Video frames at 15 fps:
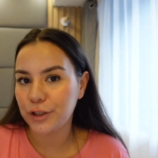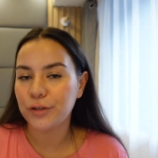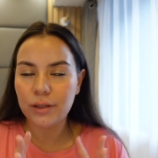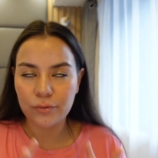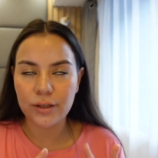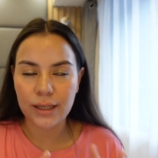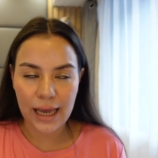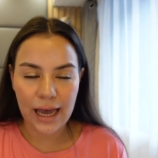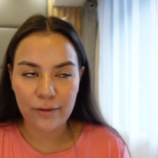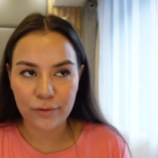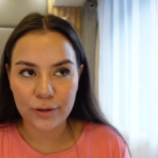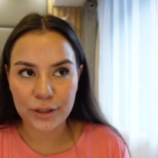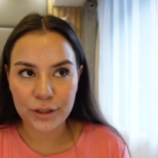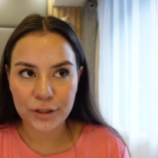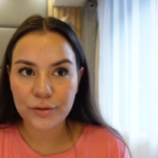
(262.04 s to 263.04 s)
real
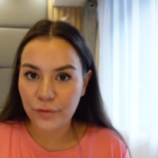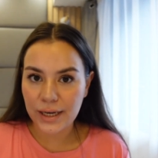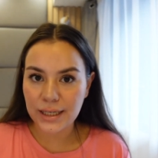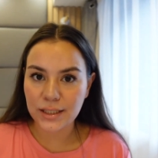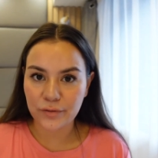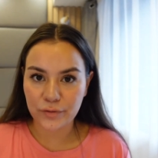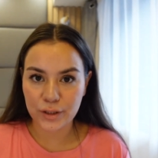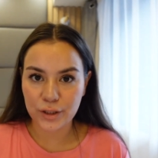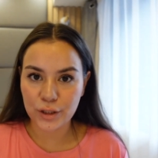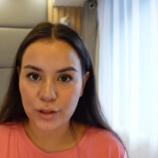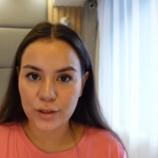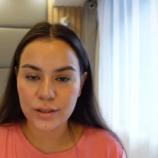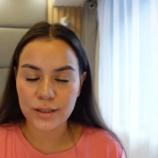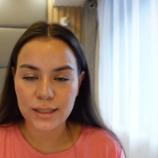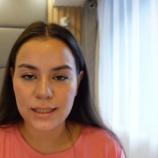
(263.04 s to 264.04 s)
average face of an
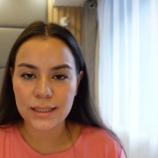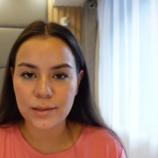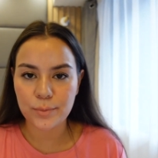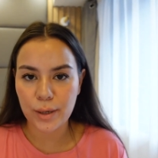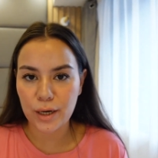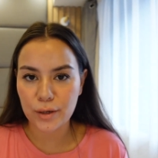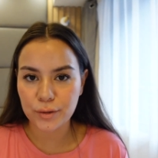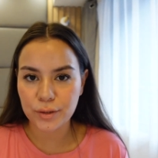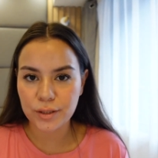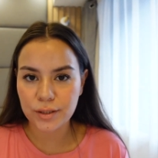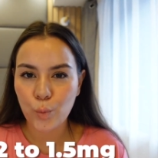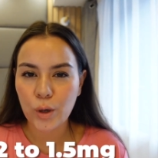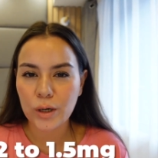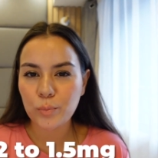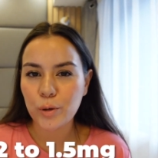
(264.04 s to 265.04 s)
adult needs about
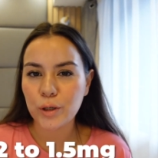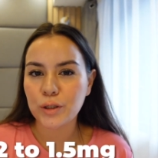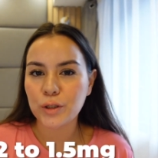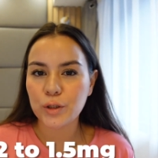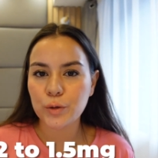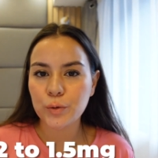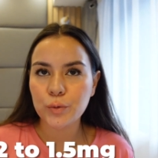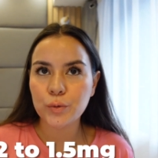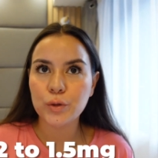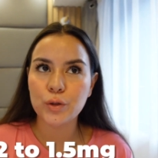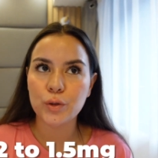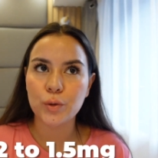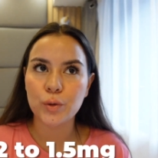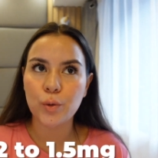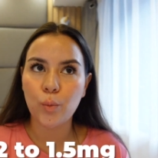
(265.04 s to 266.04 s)
1.2
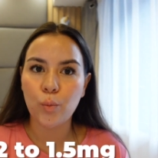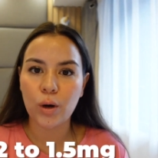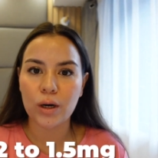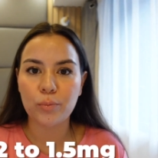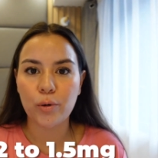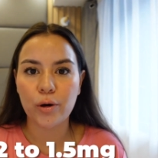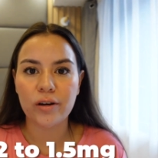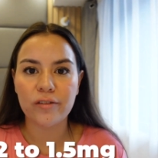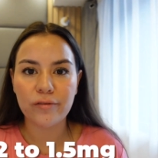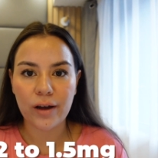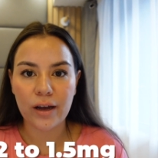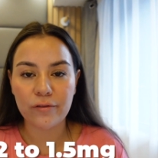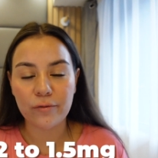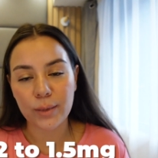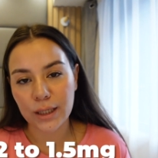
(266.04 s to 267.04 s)
to
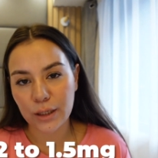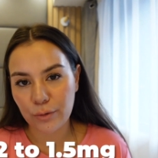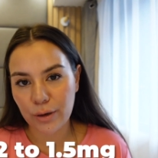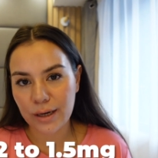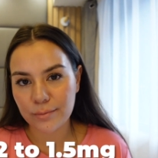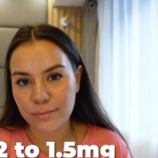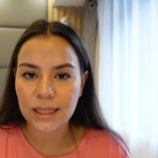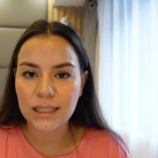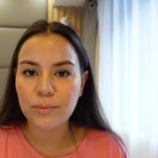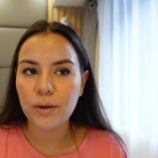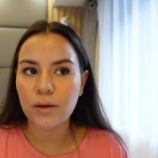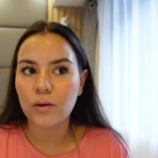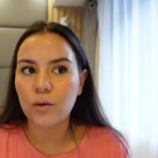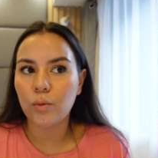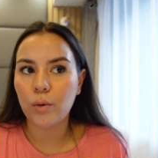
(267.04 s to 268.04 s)
1.5 milligram. That's
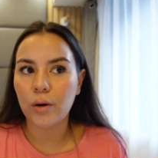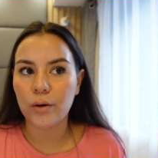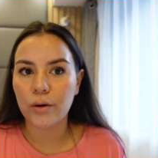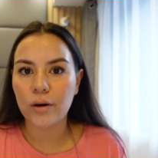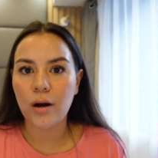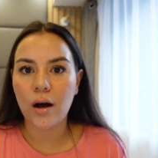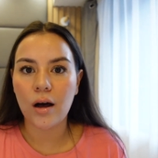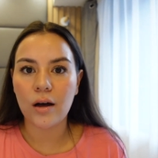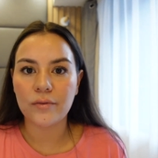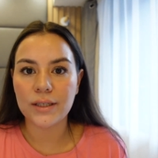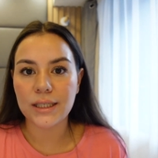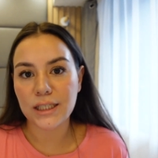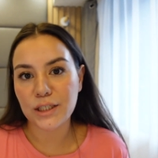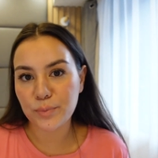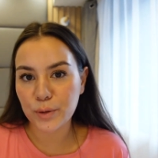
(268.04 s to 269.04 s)
about a quarter of a
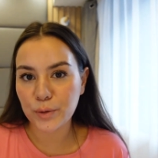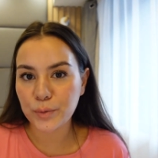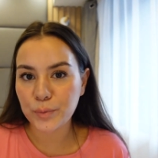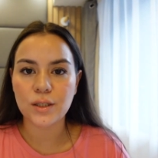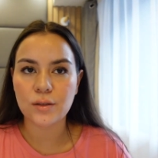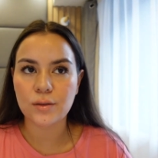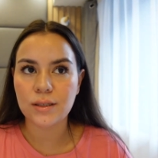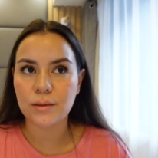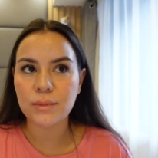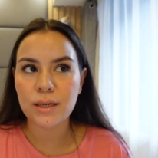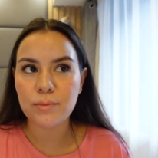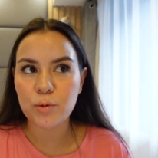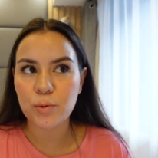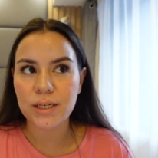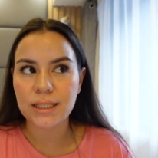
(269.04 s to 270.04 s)
teaspoon. So
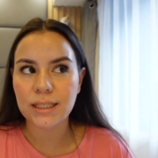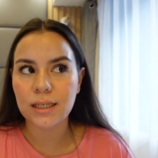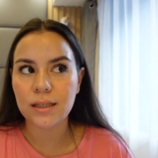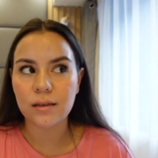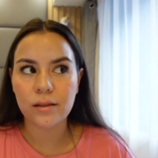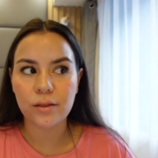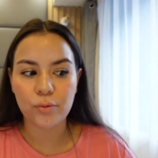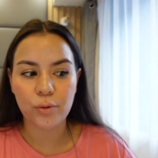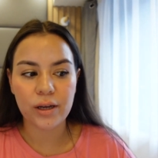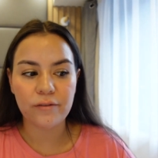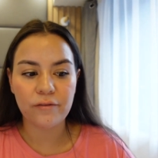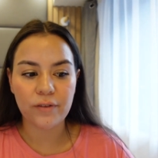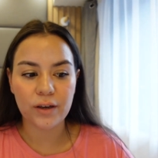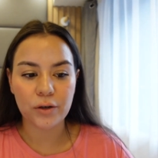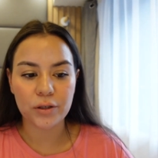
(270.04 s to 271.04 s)
sometimes when I see the 3
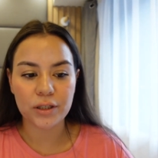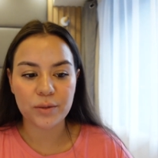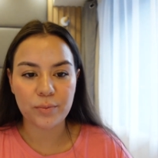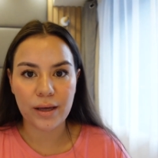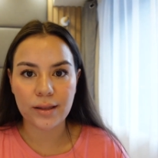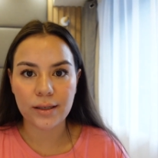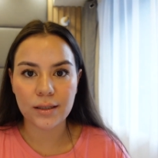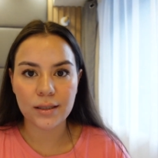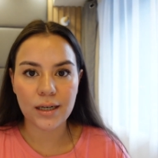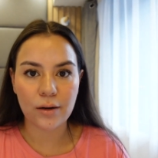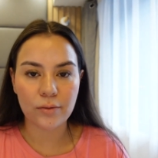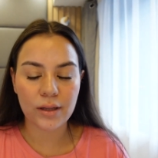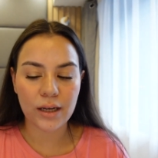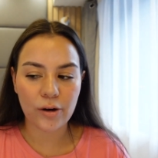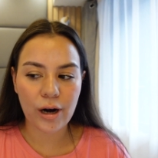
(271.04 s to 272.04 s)
fingers method
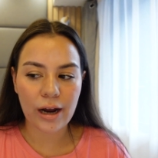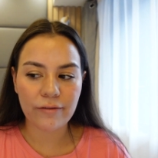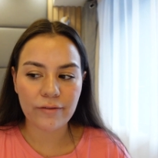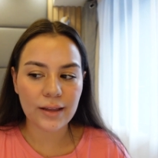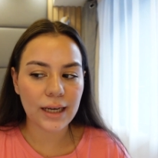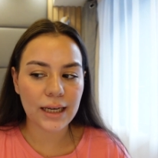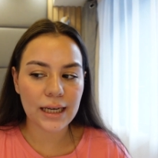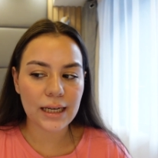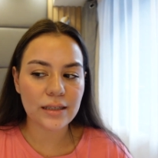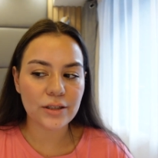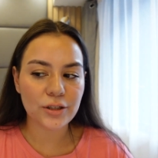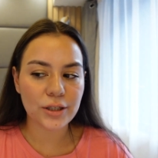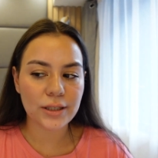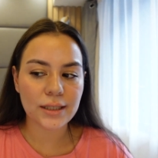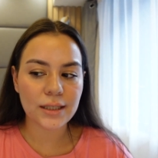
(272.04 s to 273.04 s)
out there, I feel like it's
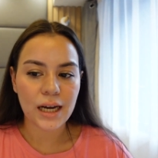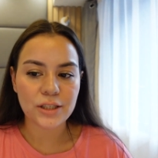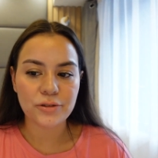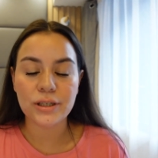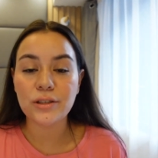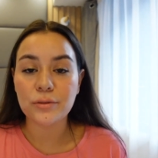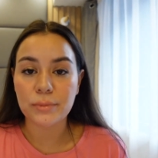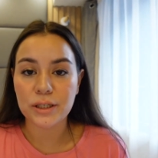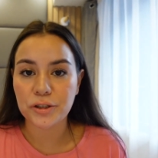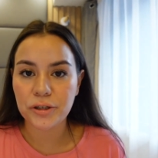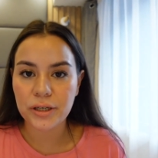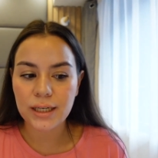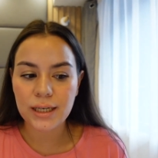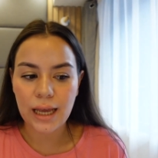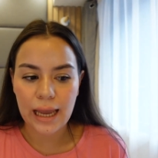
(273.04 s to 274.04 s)
just, I tried to measure
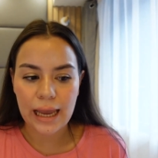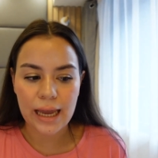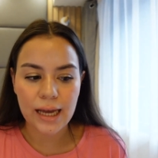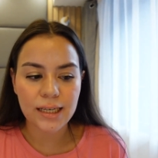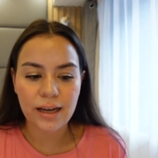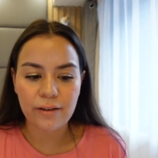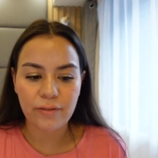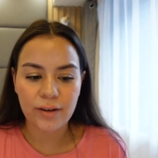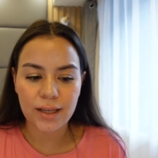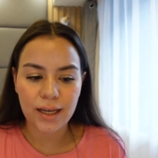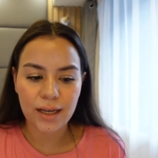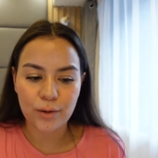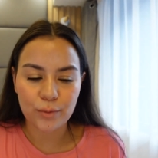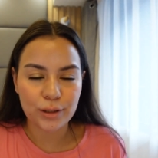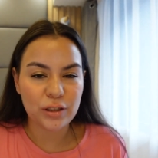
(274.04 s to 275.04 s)
it and I felt
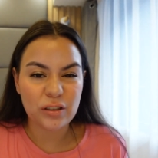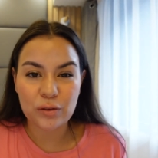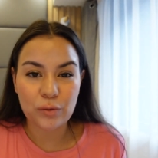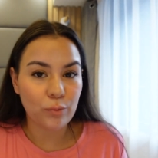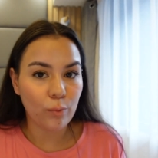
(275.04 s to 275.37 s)
like it was just